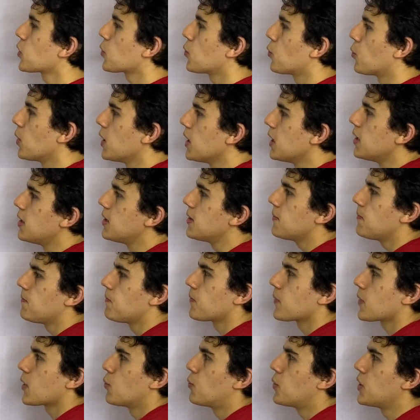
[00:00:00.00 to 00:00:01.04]
Well,
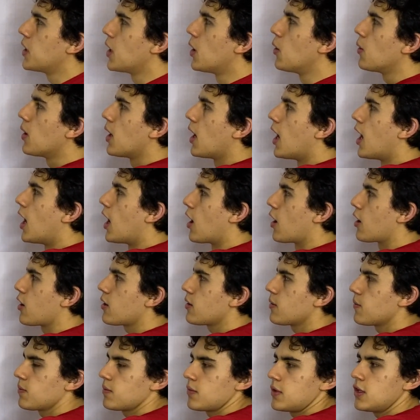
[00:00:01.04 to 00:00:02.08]
we know
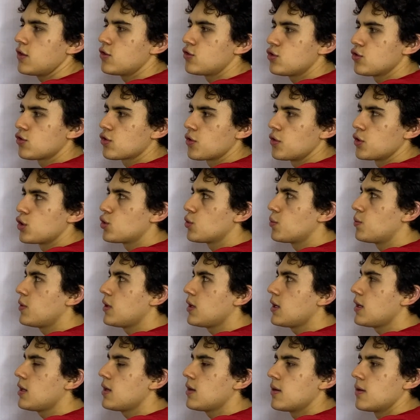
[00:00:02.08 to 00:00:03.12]
r is just going to
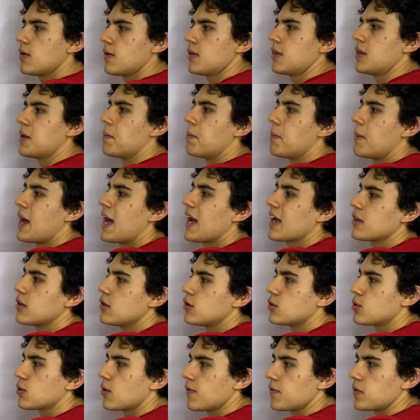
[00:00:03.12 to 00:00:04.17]
be the
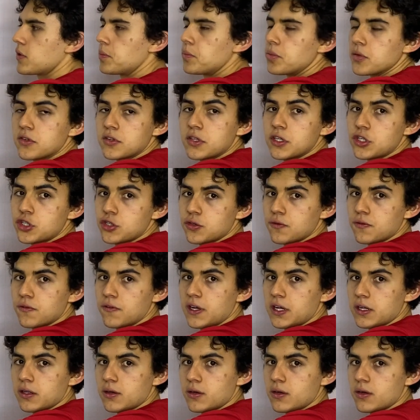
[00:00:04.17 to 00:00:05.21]
magnitude of the position
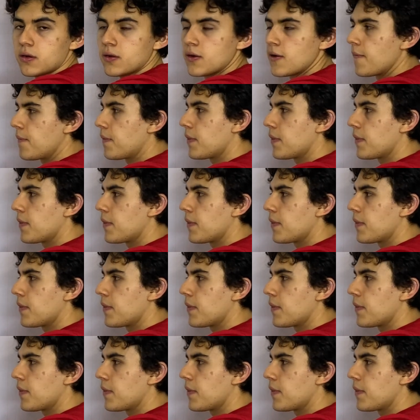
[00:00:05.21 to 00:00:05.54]
vector.